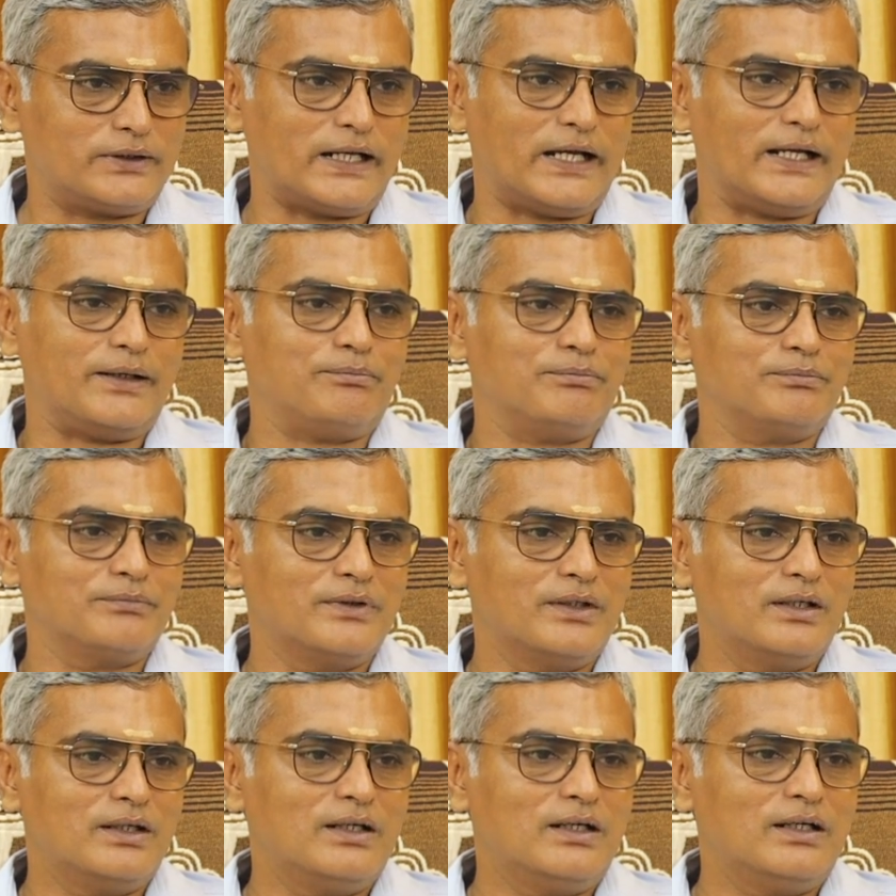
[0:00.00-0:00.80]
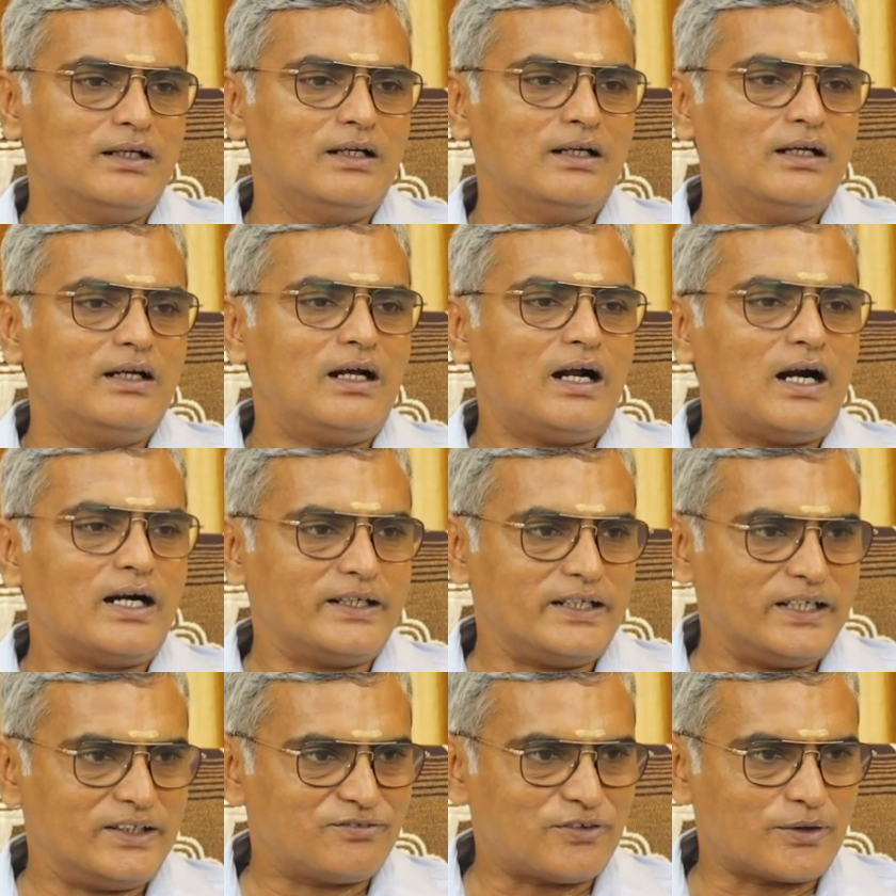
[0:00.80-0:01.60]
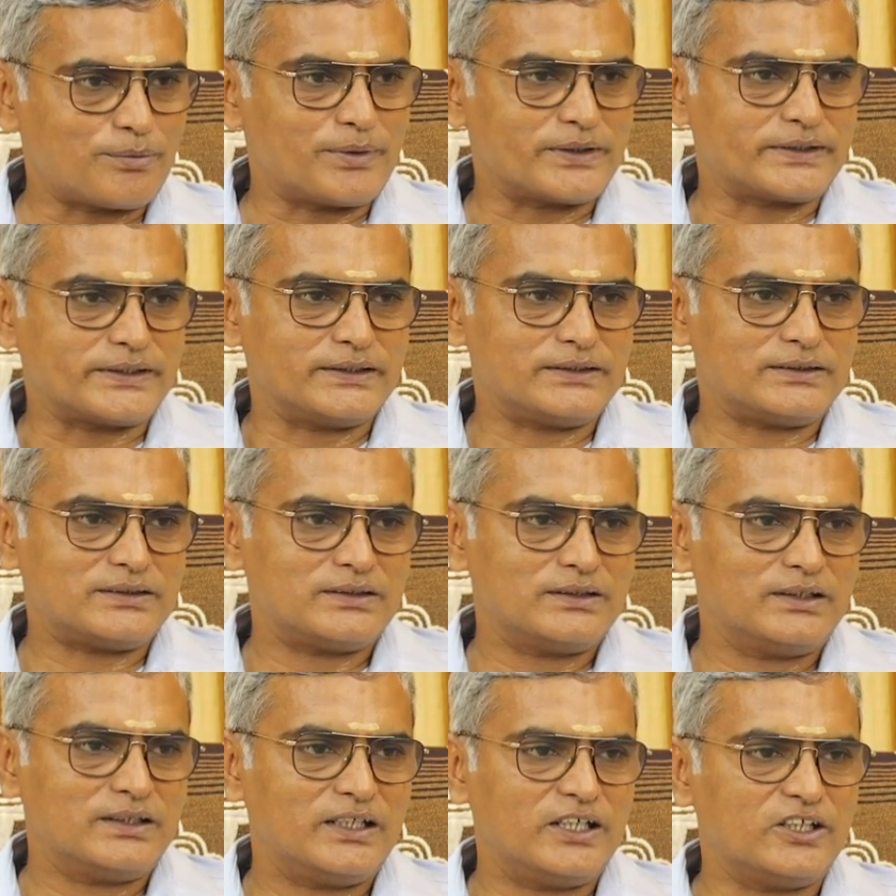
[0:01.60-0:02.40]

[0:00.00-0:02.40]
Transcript: time and informations.